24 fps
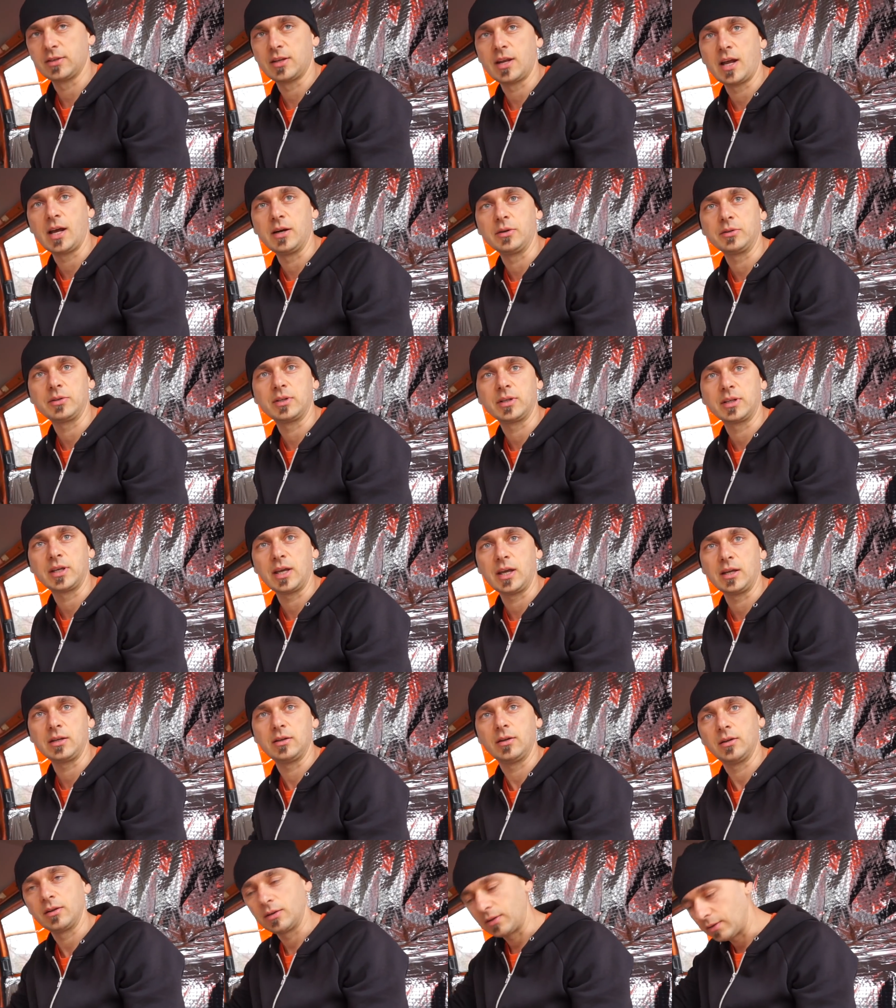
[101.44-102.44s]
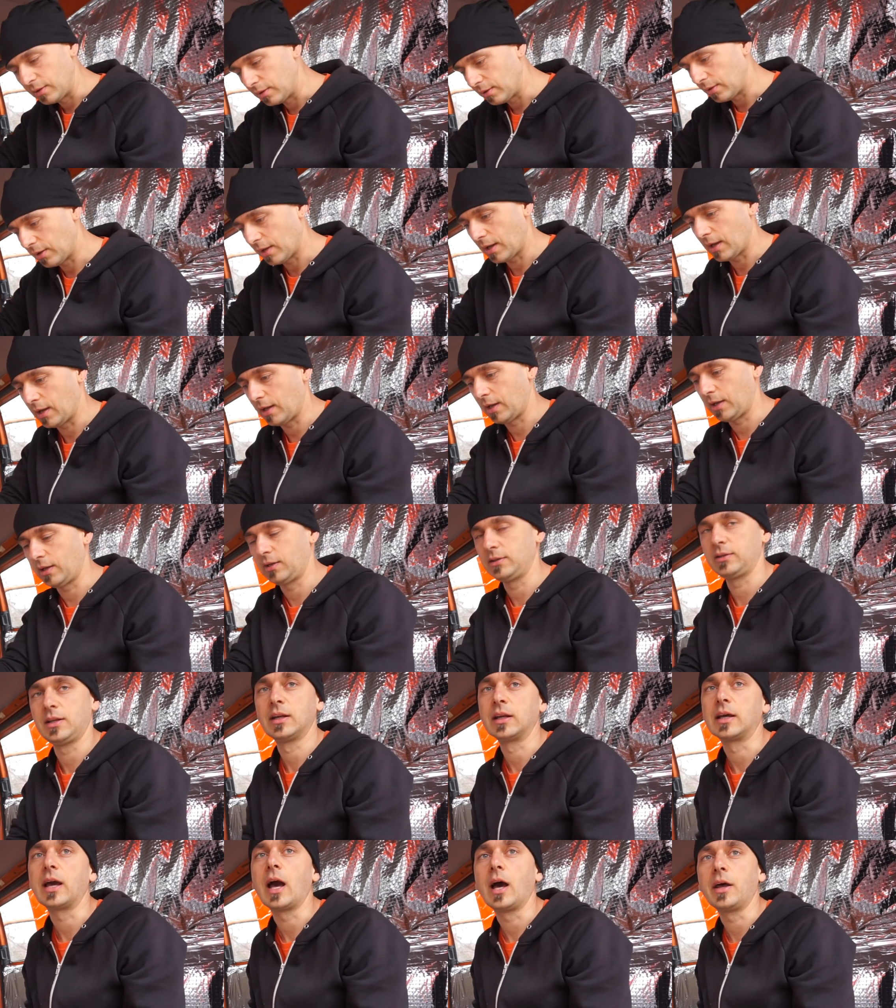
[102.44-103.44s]
it out again, and
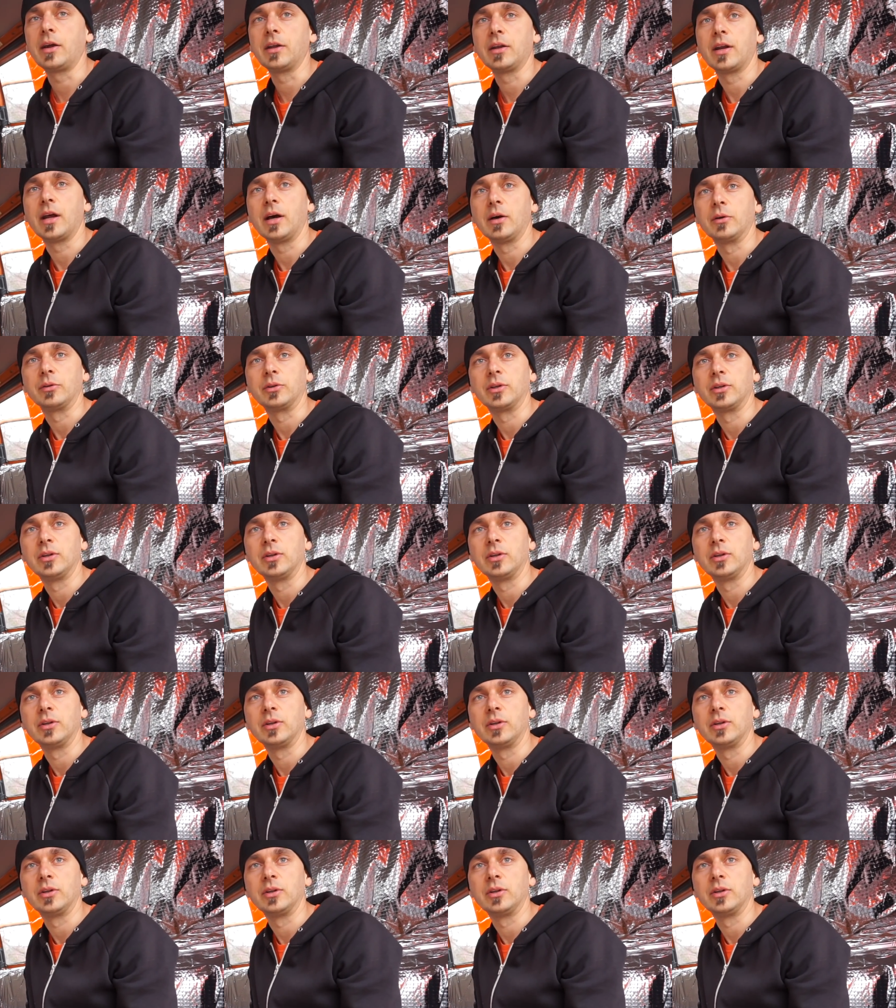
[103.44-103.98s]
then cut it out.